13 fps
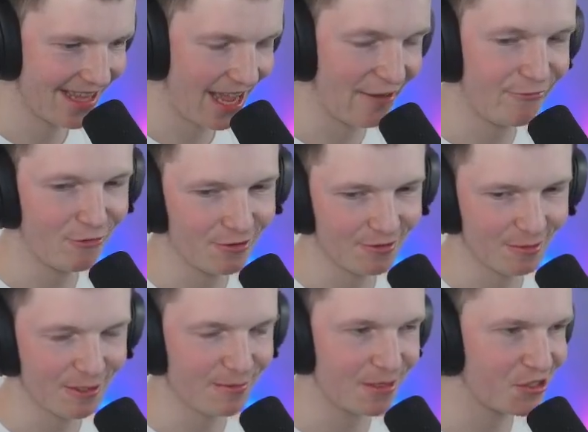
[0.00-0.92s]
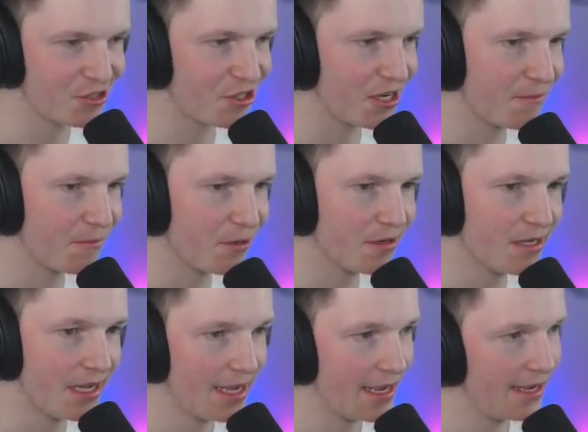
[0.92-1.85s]
thought it was a bit cheap, but
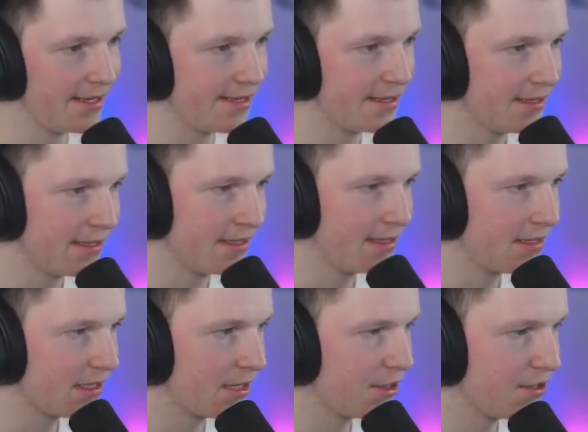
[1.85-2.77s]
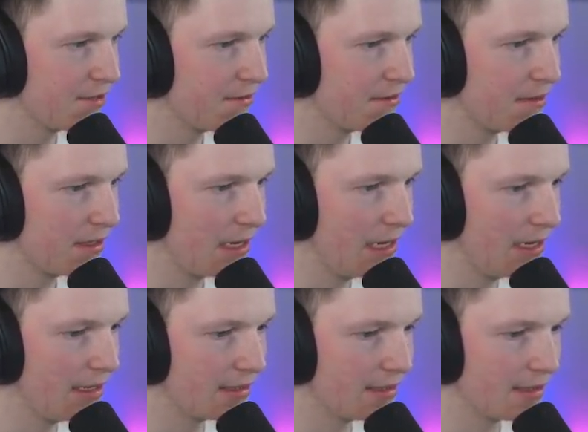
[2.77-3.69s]
hey, you know,
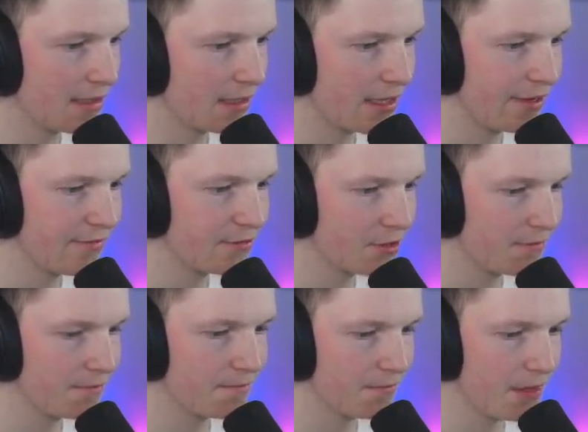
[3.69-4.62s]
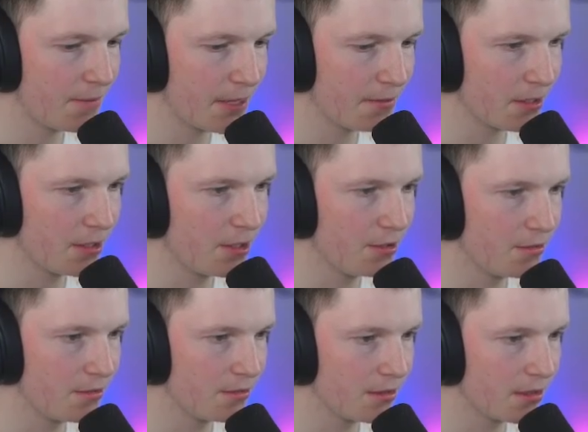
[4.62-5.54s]
it gives people who,
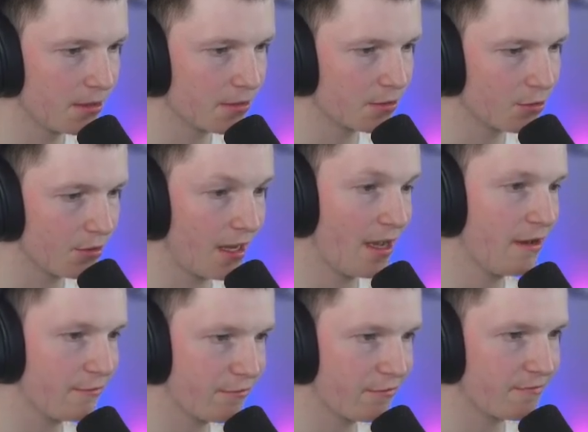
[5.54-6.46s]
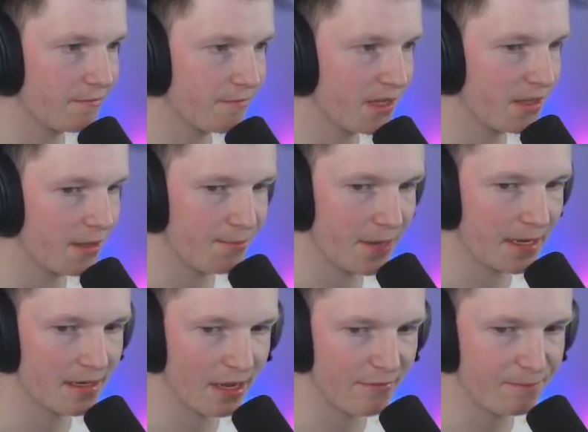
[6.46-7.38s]
you know, don't have the big
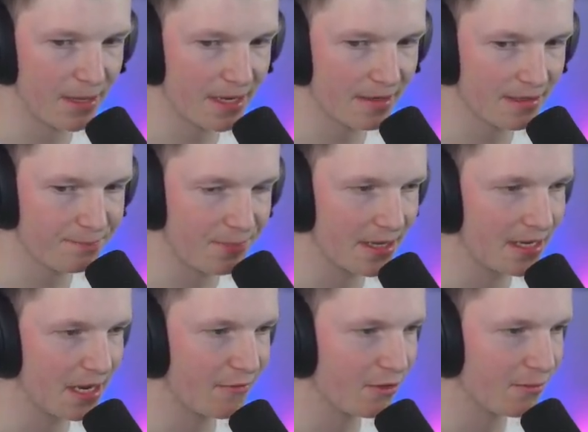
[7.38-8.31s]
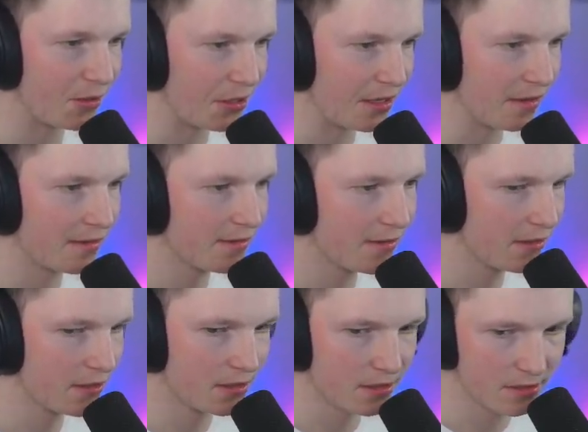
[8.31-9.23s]
level money
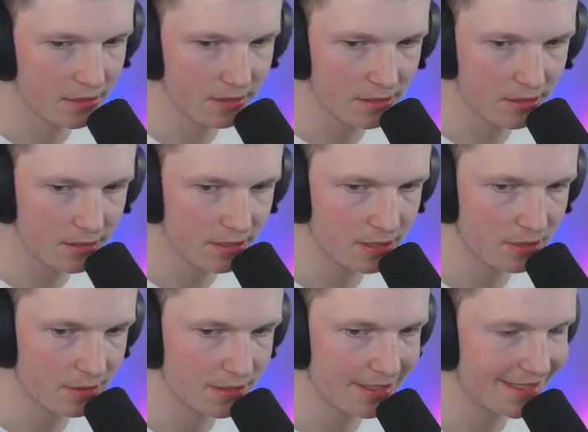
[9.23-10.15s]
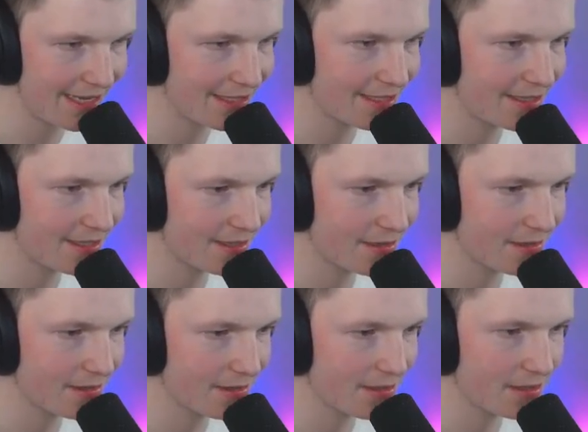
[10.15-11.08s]
to get
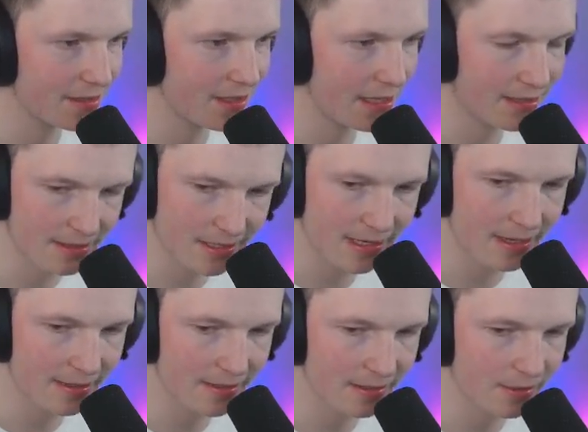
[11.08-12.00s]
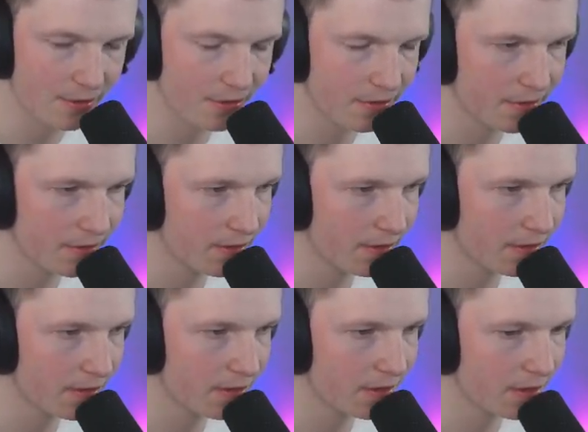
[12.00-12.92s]
it, you know.
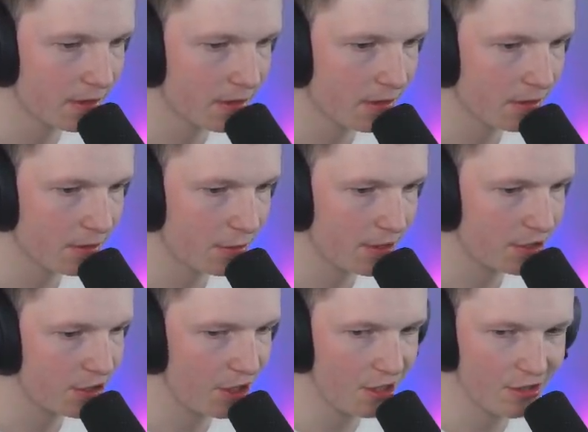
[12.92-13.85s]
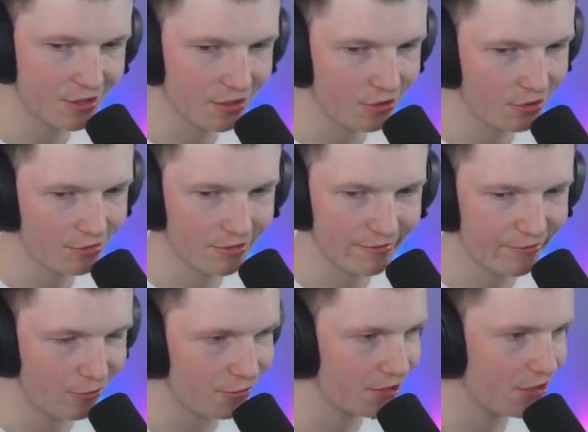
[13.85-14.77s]
Because when you're charging
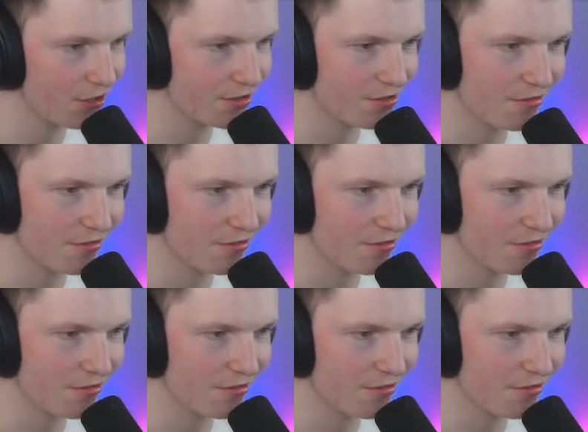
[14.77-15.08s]
$140 for